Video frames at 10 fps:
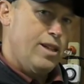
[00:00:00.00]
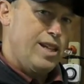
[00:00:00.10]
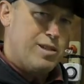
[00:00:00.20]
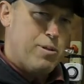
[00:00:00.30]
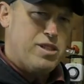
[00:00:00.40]
The
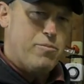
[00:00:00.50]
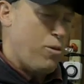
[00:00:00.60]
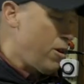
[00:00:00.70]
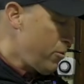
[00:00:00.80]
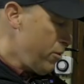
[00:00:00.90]
expensive
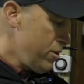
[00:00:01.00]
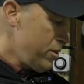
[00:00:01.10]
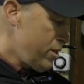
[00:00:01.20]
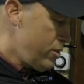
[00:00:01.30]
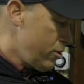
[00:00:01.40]
part
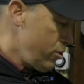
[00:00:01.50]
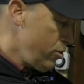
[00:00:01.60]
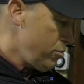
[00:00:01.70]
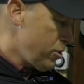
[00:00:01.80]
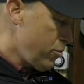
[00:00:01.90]
was the
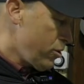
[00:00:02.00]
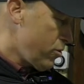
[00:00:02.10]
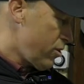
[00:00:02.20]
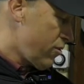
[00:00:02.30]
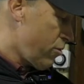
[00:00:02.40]
tubes, which
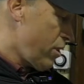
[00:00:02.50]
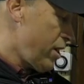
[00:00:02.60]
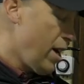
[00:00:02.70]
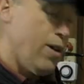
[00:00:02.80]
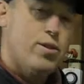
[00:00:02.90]
was
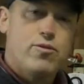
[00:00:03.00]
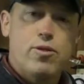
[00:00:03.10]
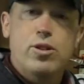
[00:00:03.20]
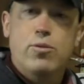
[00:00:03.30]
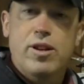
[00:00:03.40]
$40
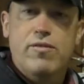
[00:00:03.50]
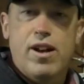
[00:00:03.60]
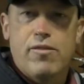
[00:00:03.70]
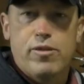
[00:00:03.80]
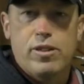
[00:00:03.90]
for a
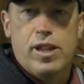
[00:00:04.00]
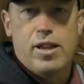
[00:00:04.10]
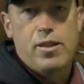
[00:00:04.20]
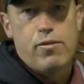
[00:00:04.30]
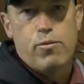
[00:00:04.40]
25-foot
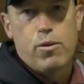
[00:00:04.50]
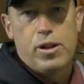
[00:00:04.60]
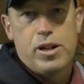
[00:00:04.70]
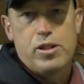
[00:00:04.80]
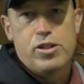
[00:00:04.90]
length of
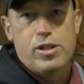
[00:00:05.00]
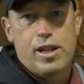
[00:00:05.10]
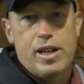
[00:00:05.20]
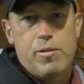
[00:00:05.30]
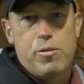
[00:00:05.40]
1-inch
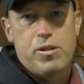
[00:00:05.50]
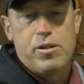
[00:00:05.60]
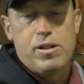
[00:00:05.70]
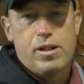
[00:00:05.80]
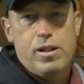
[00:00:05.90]

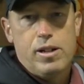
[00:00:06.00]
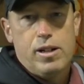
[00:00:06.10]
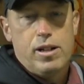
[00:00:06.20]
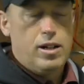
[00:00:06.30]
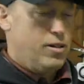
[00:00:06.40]
diameter
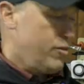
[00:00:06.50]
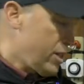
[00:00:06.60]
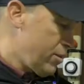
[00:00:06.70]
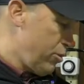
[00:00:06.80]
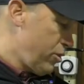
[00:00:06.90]

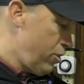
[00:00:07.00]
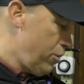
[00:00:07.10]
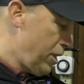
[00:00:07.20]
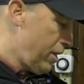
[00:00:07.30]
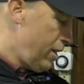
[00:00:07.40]
flexible
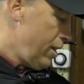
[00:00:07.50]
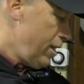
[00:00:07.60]
tubing.